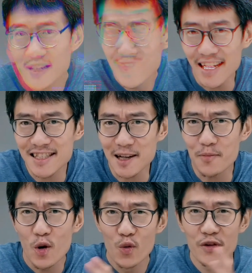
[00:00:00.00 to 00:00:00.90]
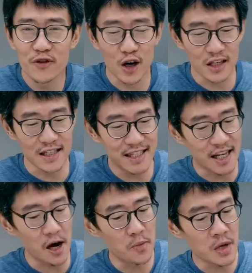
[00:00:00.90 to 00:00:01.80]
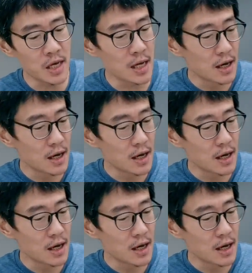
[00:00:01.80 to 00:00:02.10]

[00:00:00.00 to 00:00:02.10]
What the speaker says: Next up, we've got the Xiaomi